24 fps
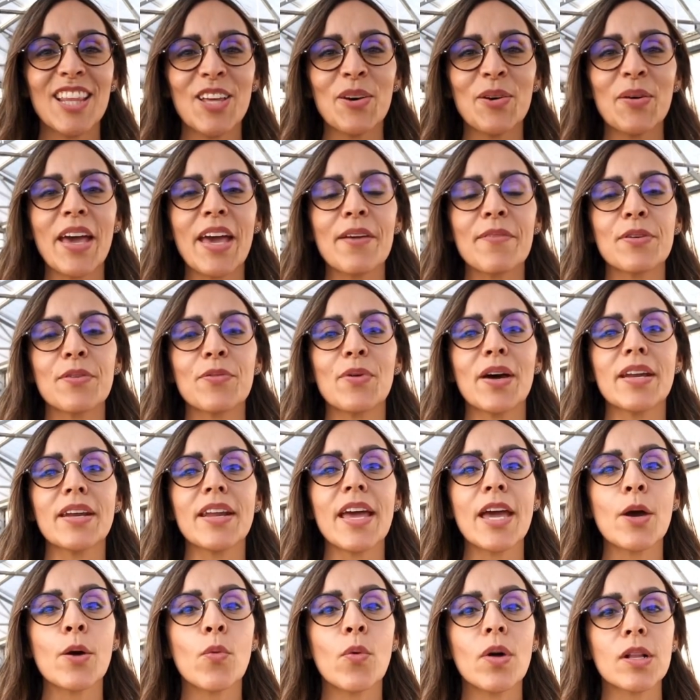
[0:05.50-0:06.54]
Hello everyone
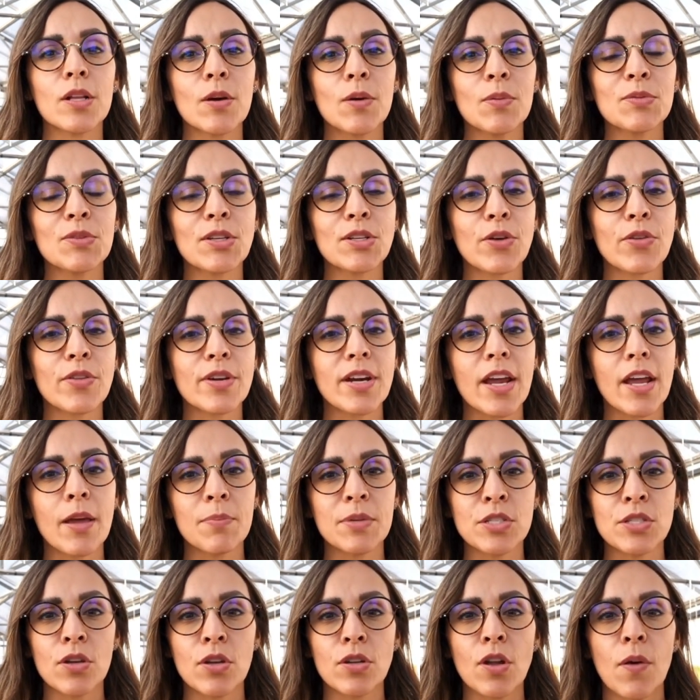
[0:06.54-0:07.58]
and welcome to another
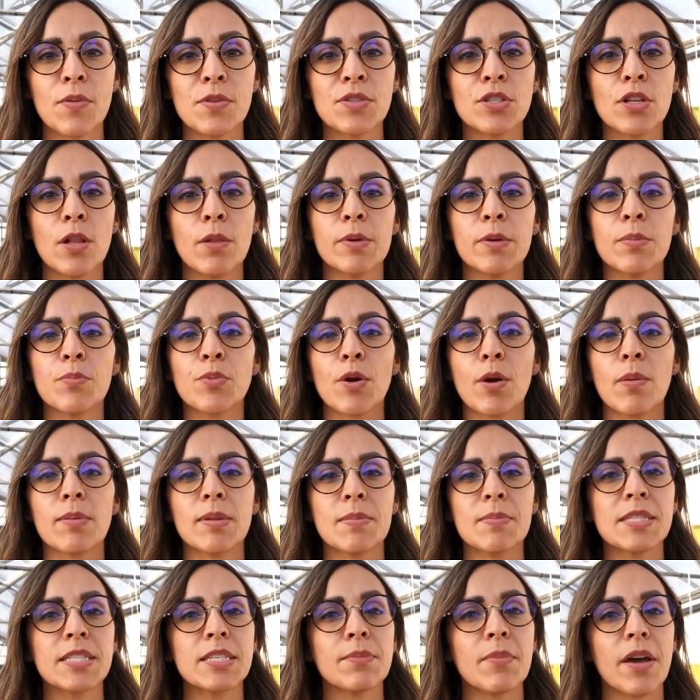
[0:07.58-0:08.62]
episode of Solving
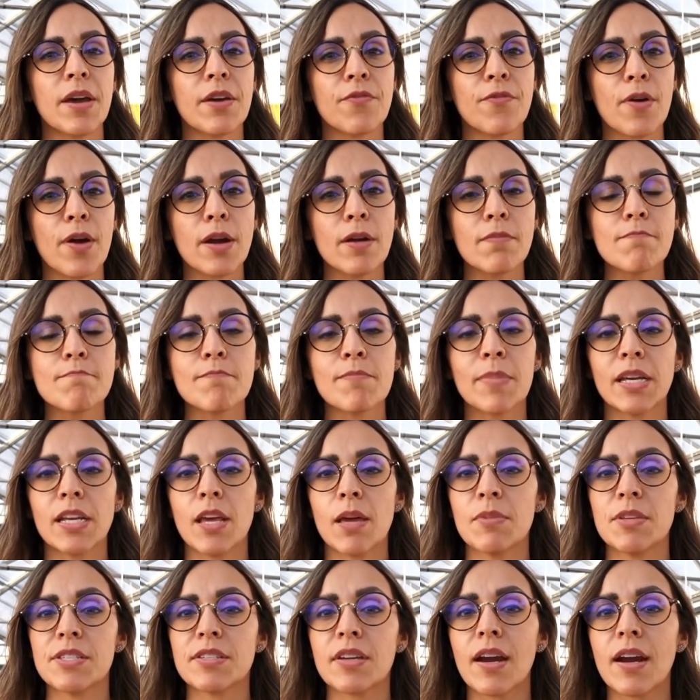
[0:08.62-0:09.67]
Problems in My Farm. My
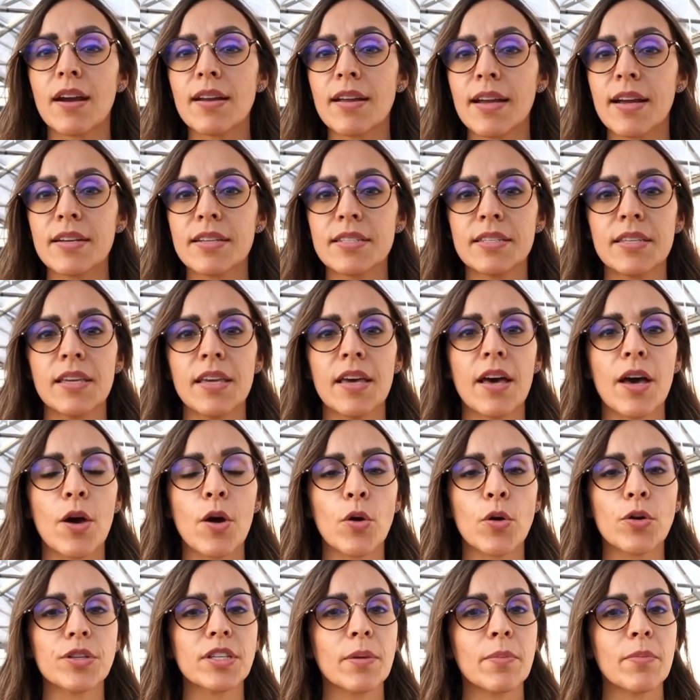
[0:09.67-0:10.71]
name is Carla Garcia,
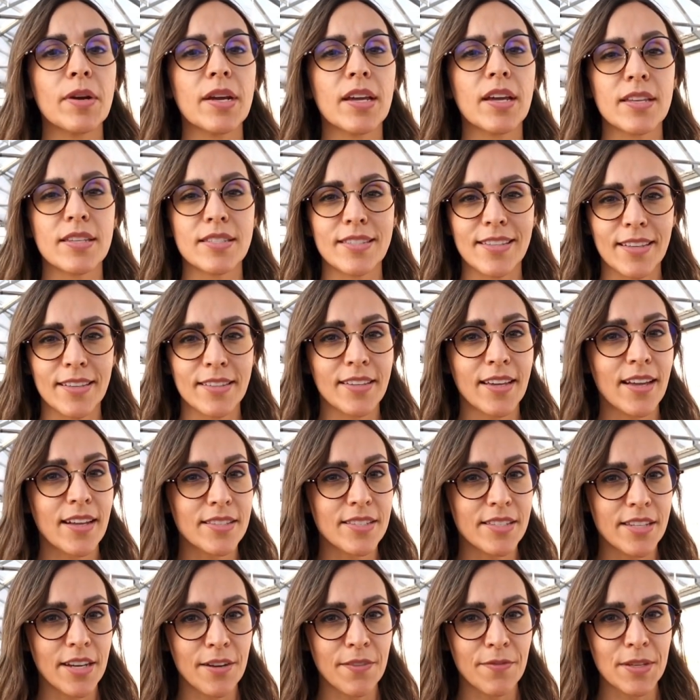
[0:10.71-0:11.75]
Hort Americas Technical
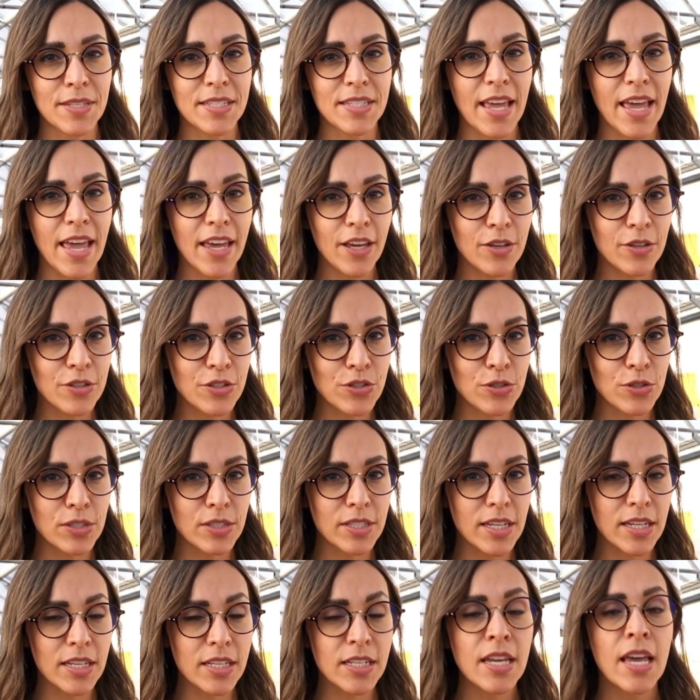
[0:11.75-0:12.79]
Service and
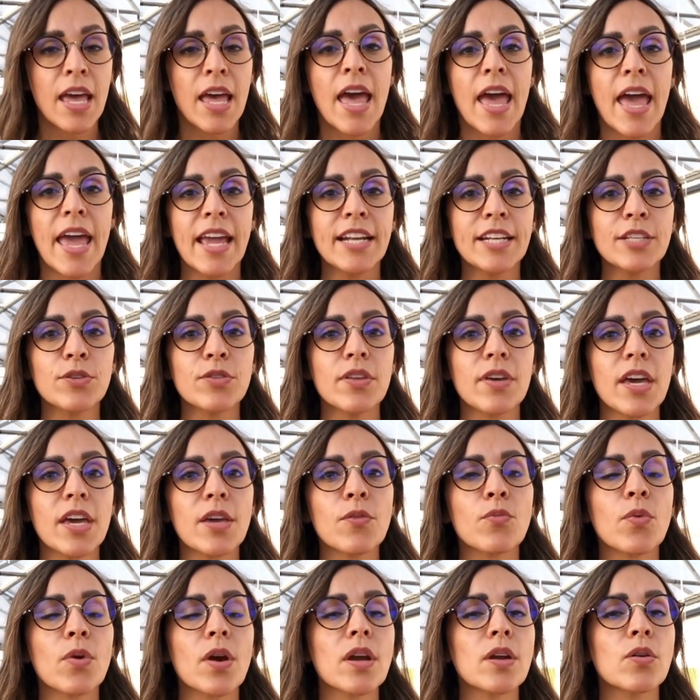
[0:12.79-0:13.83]
Consultant, and today
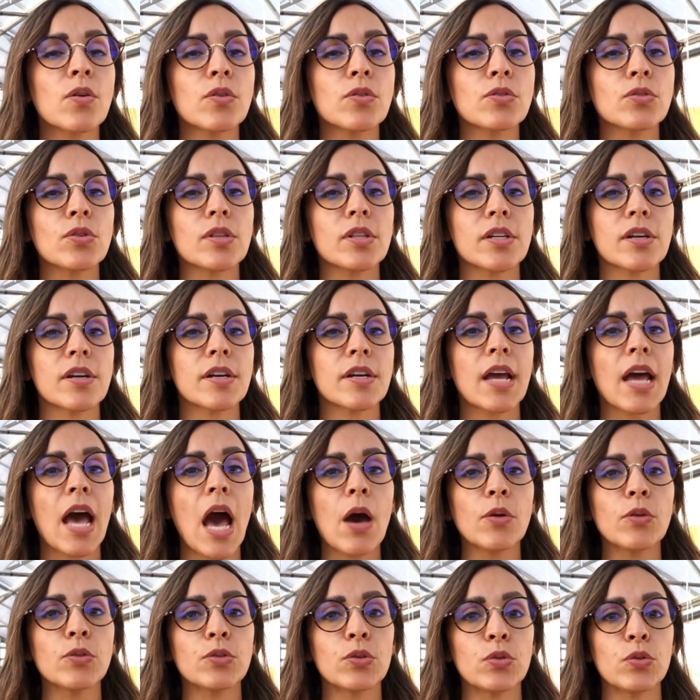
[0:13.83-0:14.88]
we're going to learn
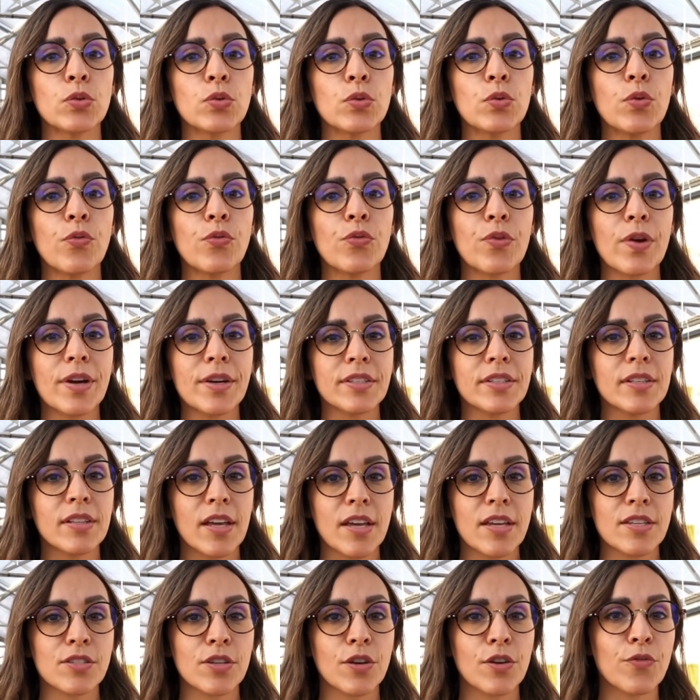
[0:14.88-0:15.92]
how to do
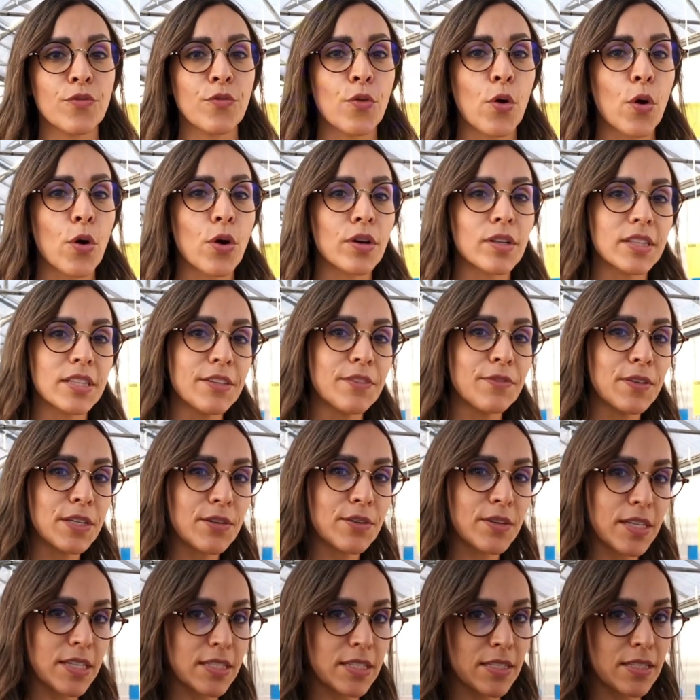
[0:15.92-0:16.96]
fertilizer for leafy
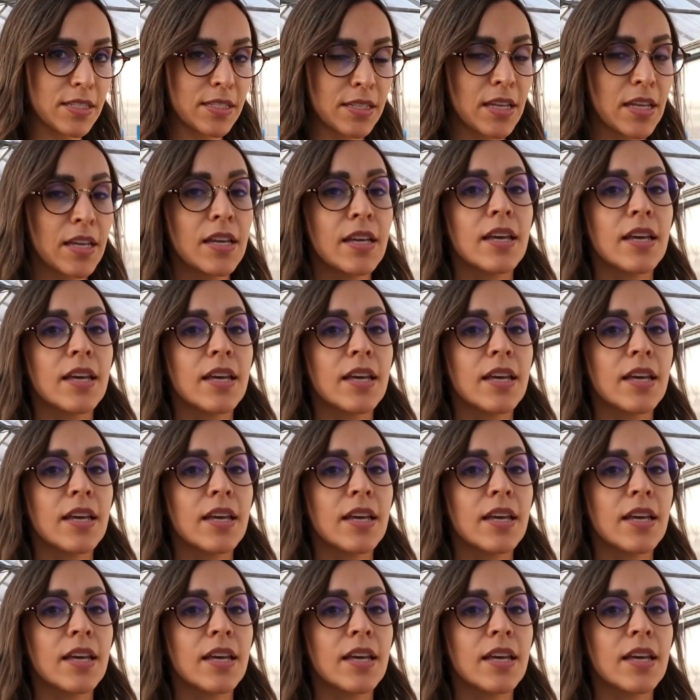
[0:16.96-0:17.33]
greens.